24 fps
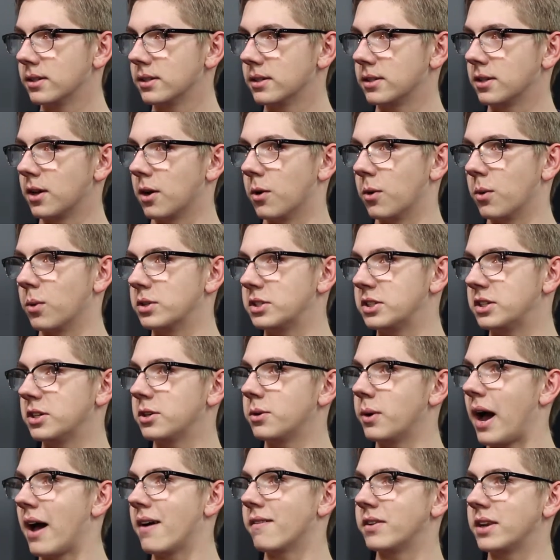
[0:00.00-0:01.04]
So do
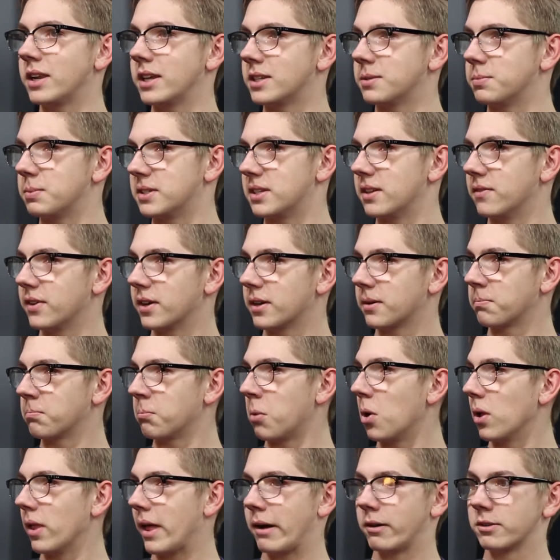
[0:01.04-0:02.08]
you have any specific
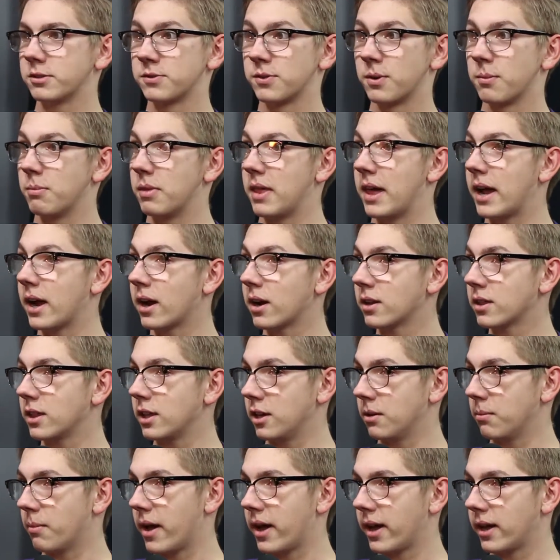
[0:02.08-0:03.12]
pullouts from there that
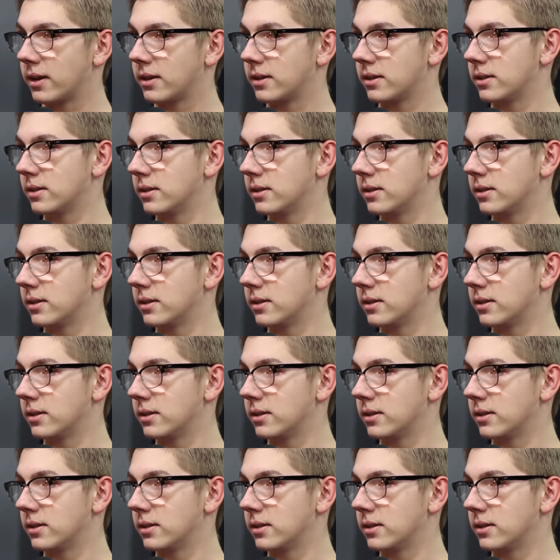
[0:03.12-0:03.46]
you might?